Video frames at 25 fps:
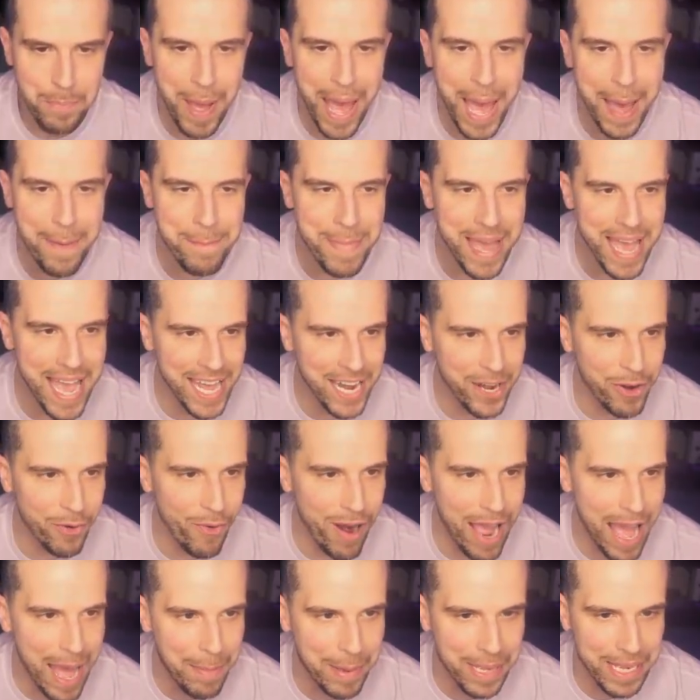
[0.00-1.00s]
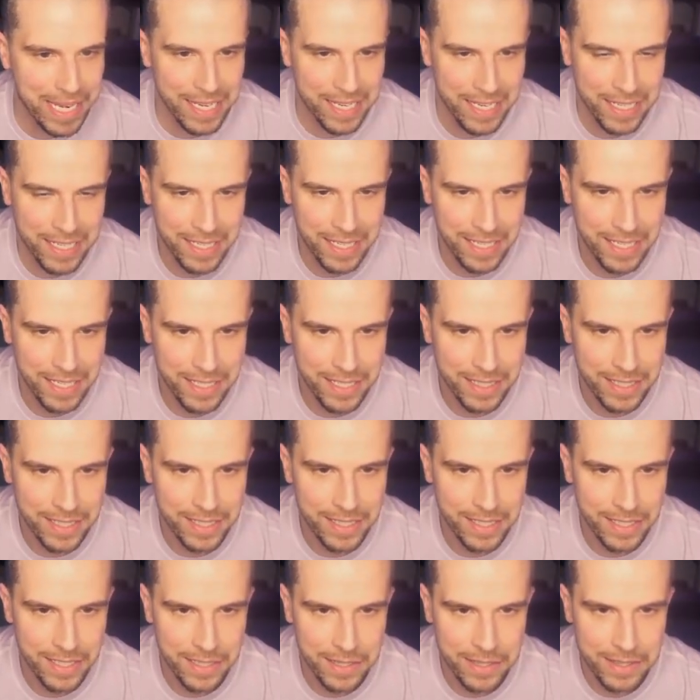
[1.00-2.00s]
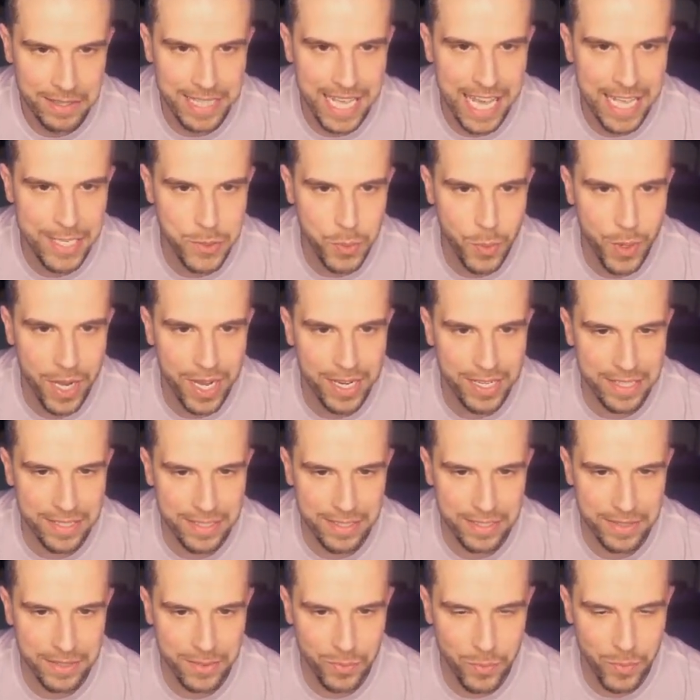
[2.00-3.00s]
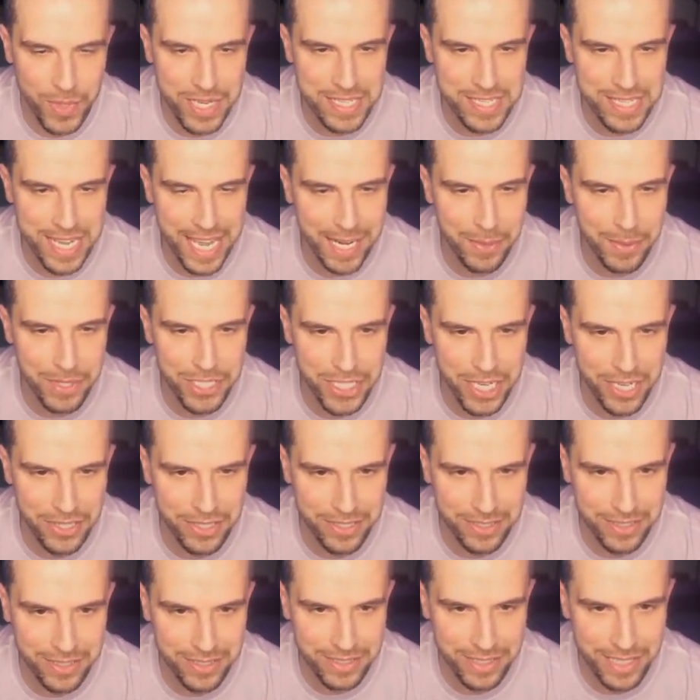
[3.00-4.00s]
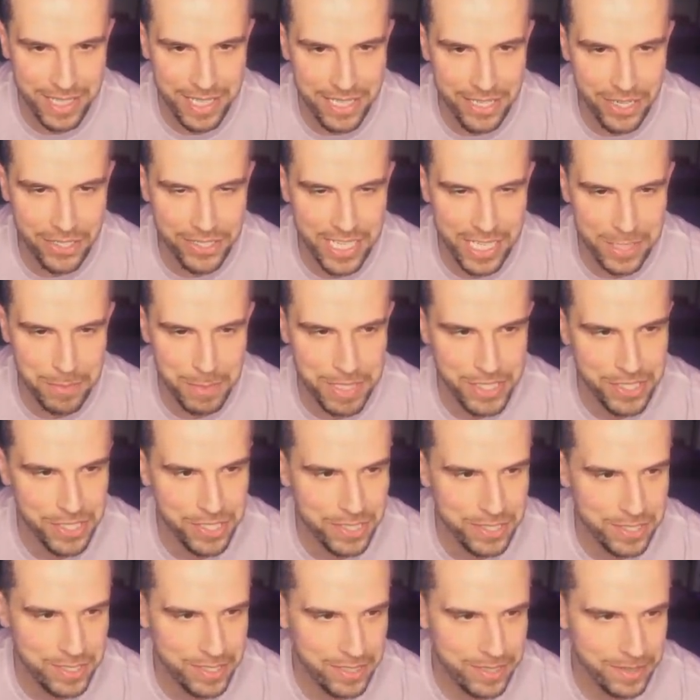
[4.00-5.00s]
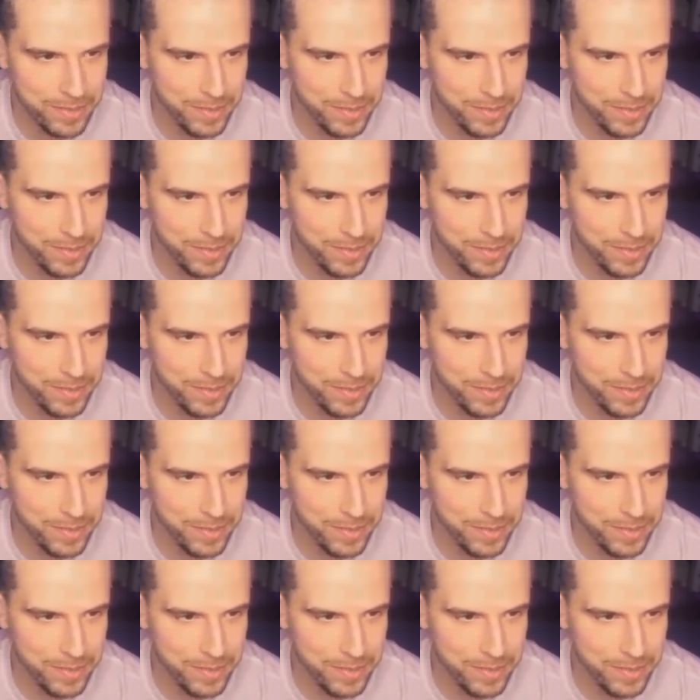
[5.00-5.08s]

Batman and Robin. That's what we say to each other in our text messages.